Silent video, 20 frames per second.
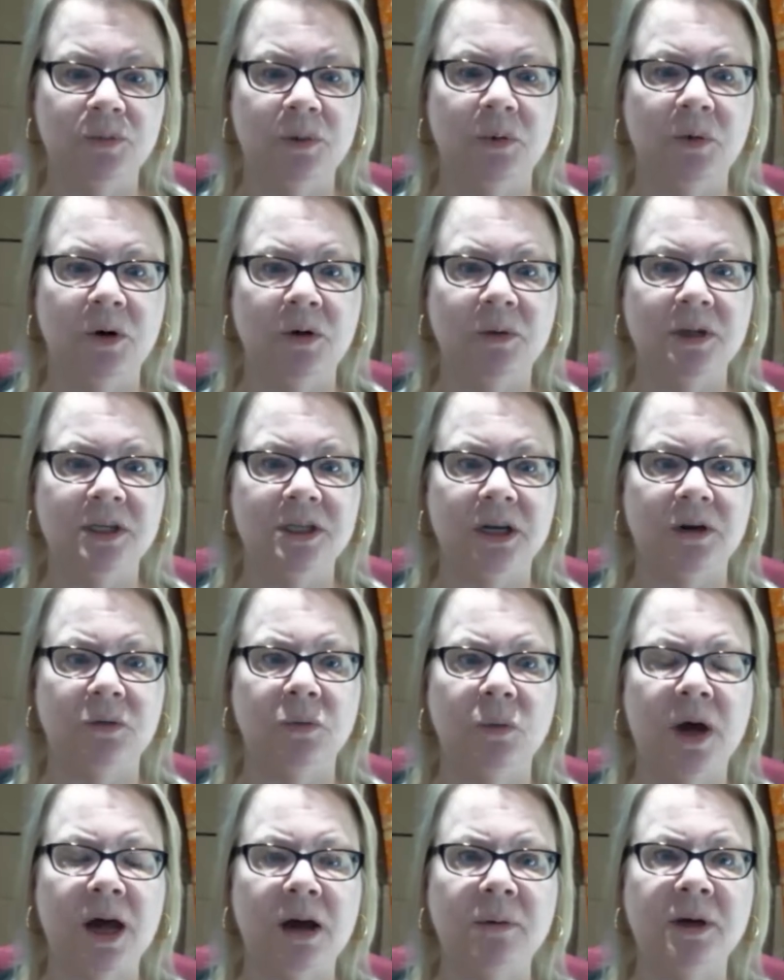But when we said,
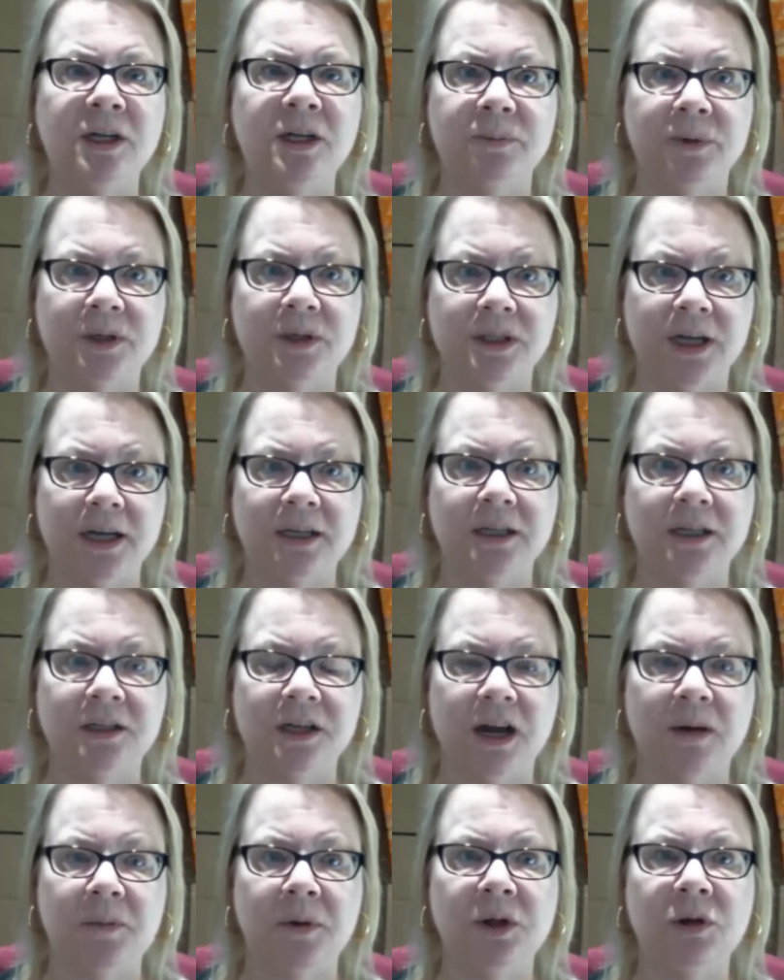well, how much protected
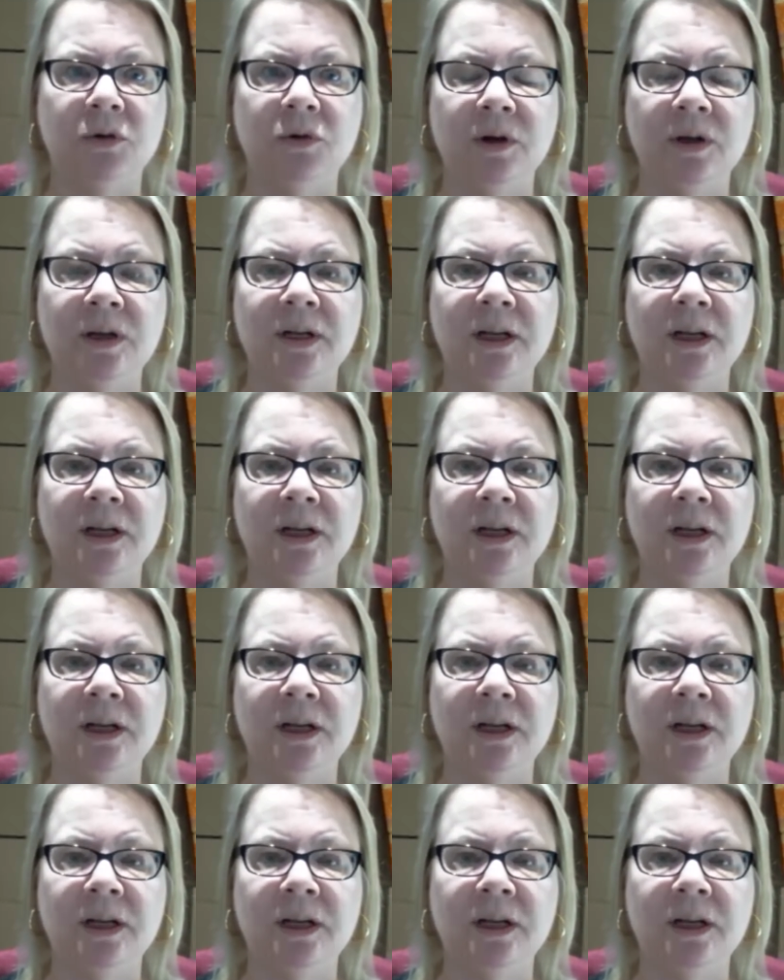time are you going